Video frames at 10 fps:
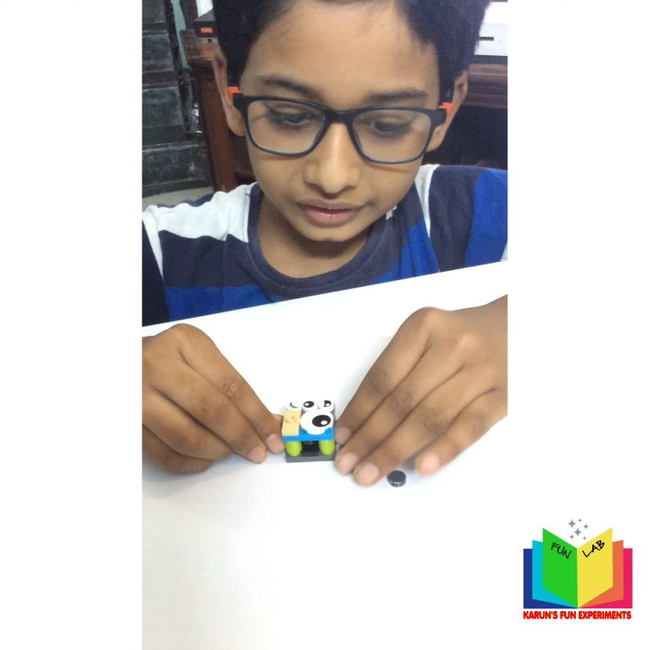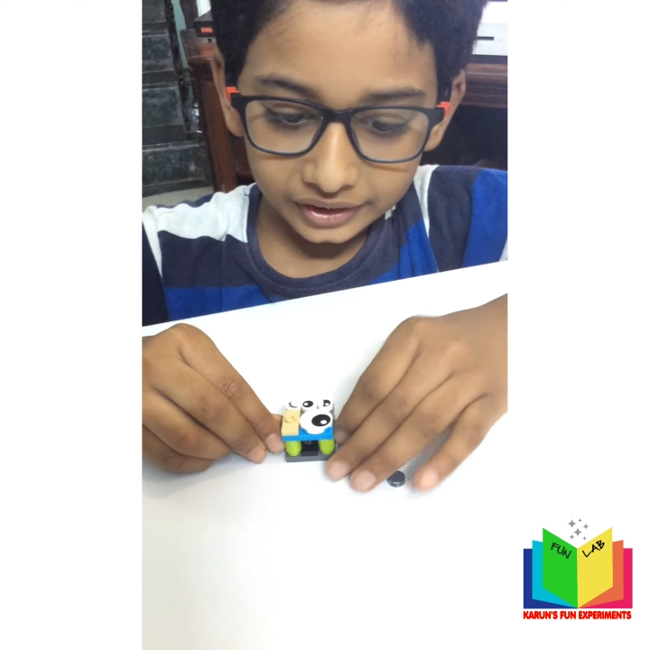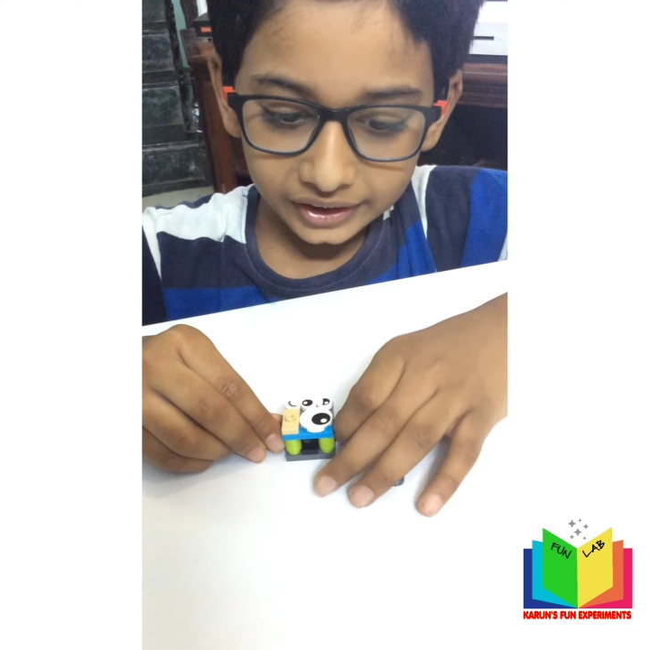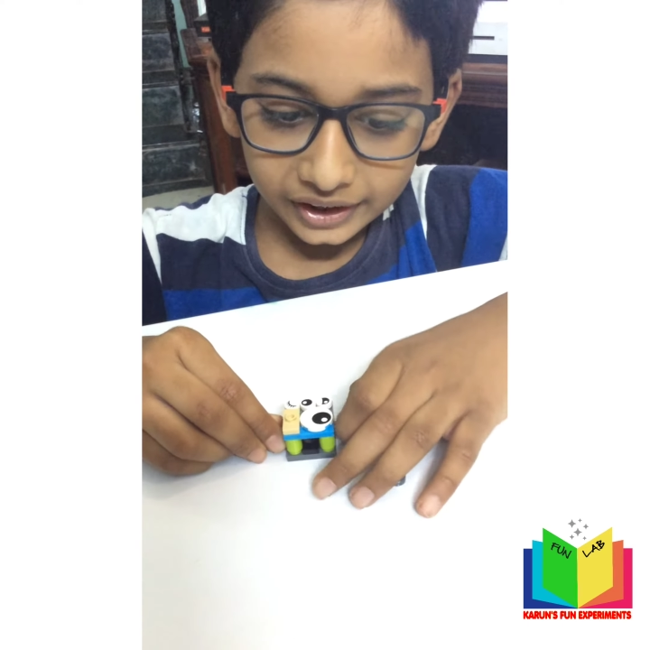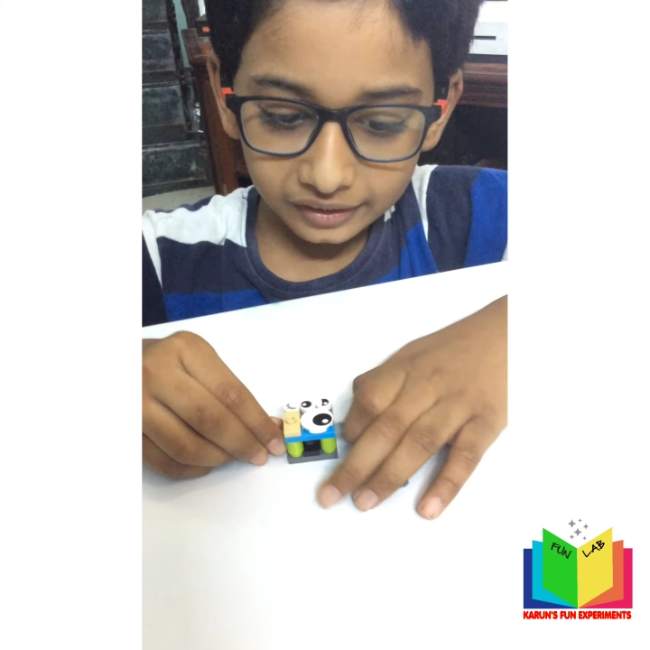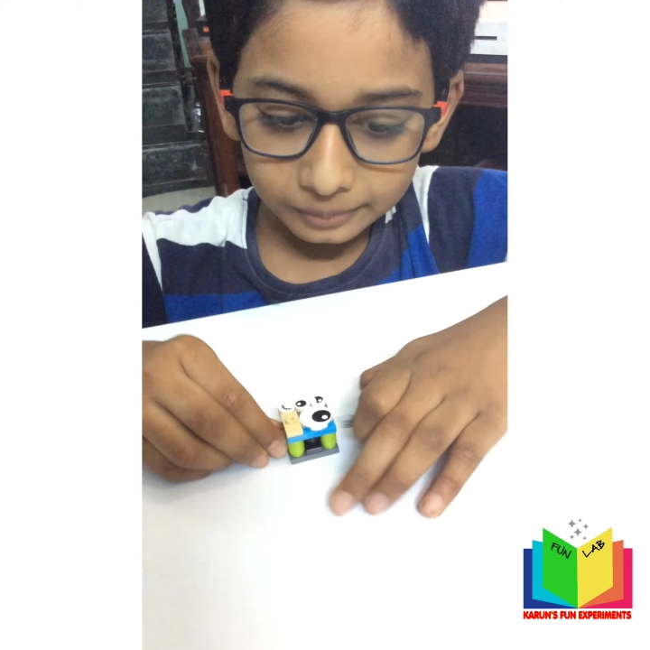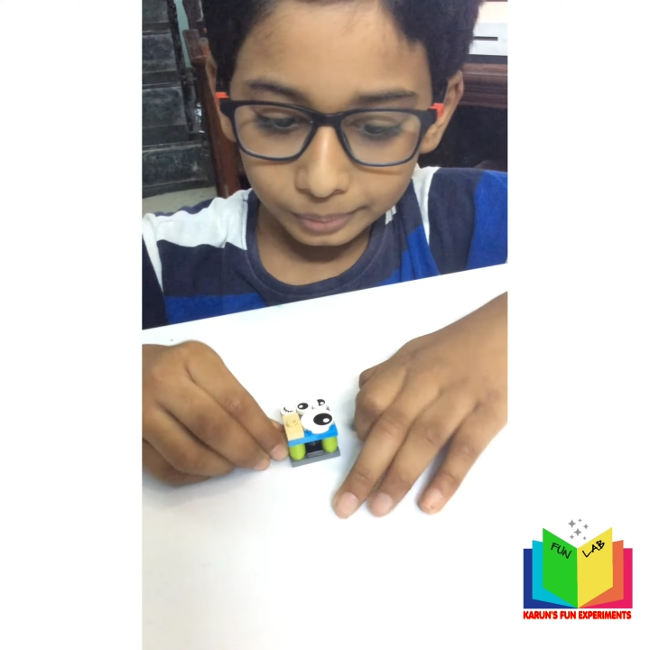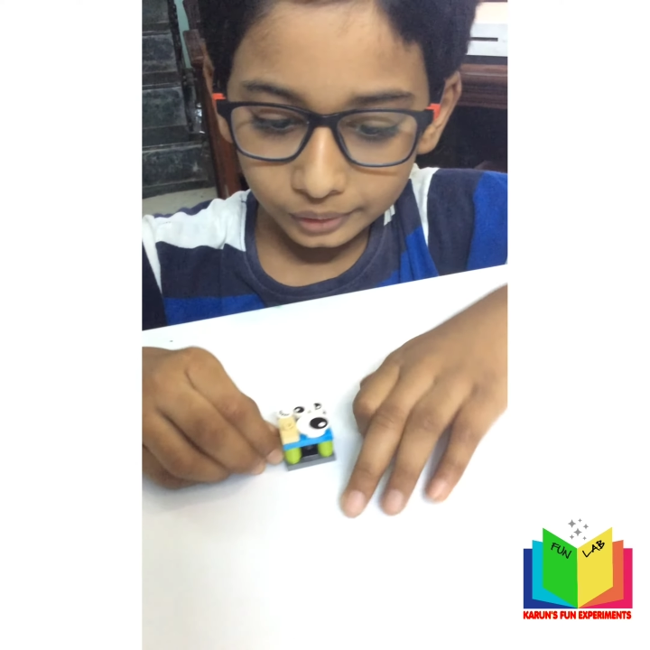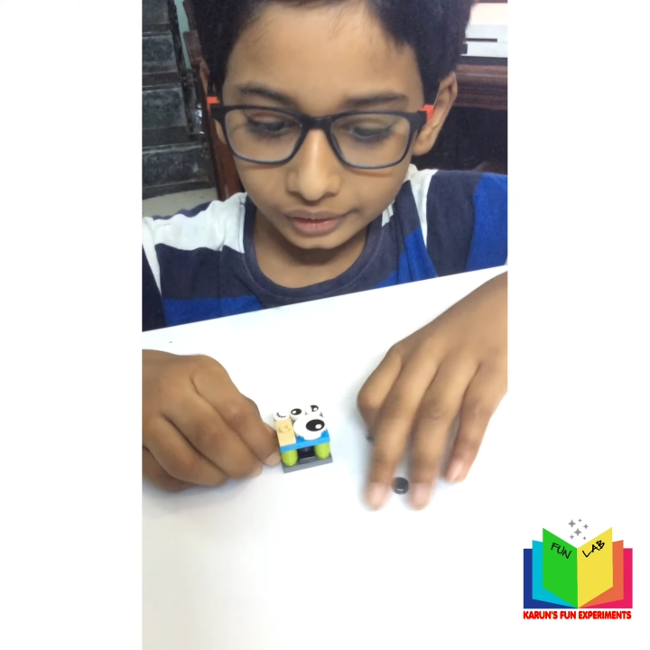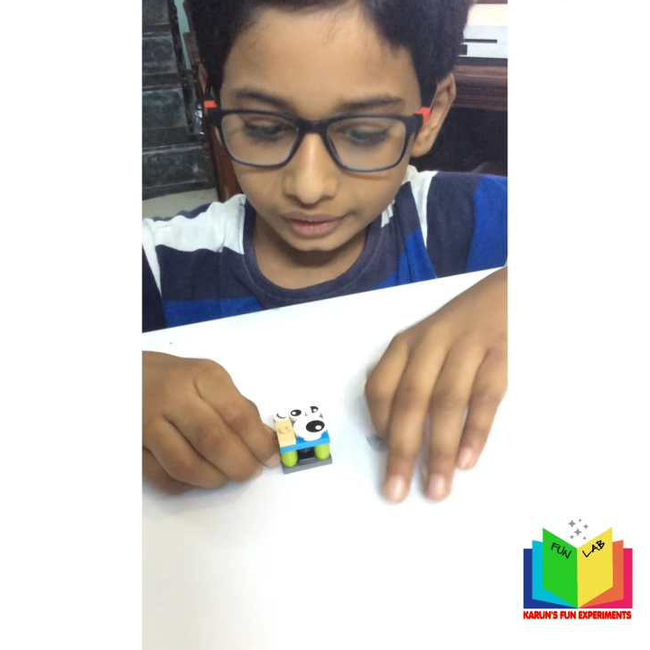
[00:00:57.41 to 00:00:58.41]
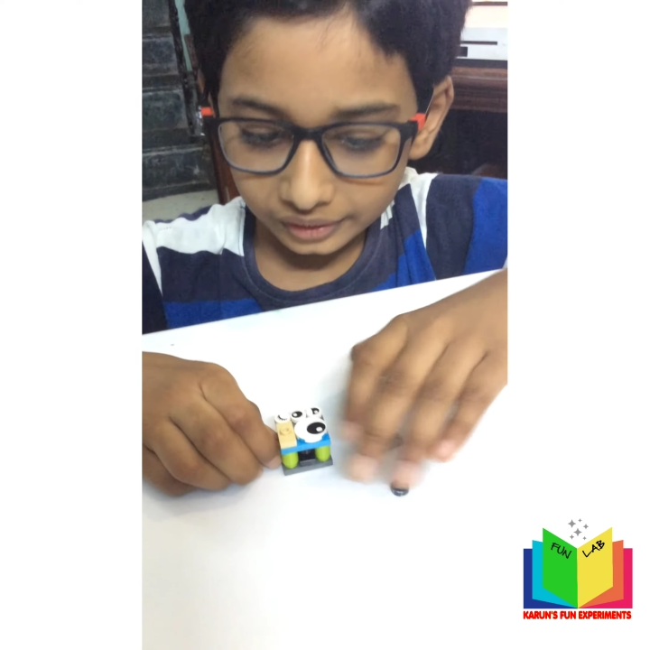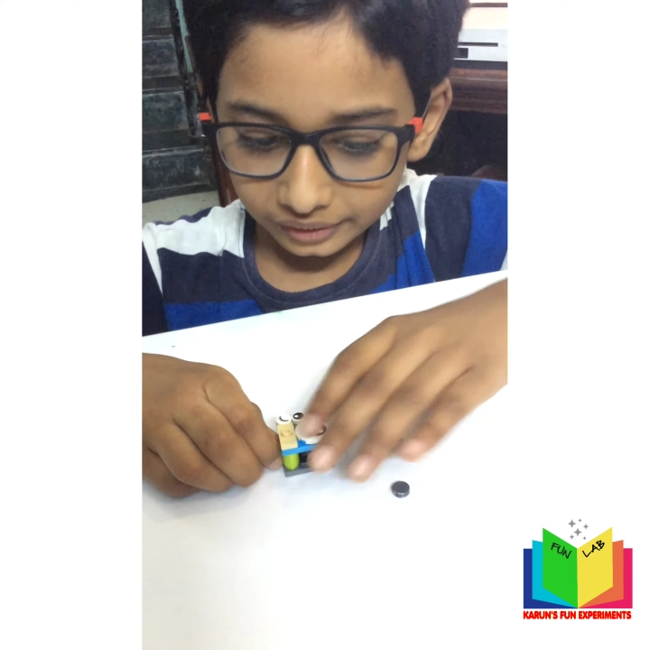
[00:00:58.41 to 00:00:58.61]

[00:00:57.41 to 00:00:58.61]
can take out both,